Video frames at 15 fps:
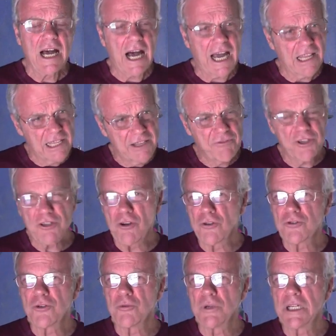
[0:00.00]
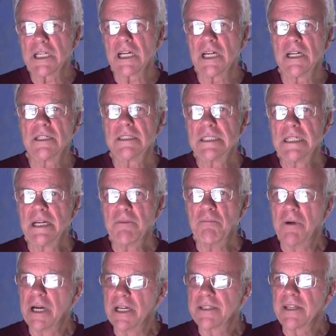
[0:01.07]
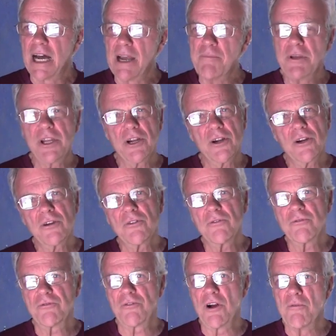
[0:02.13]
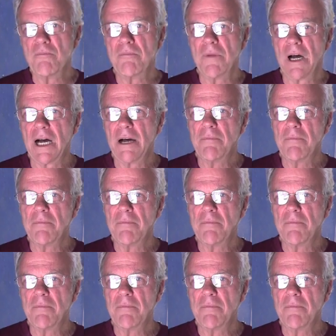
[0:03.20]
I live in Costa Rica, but I'm here from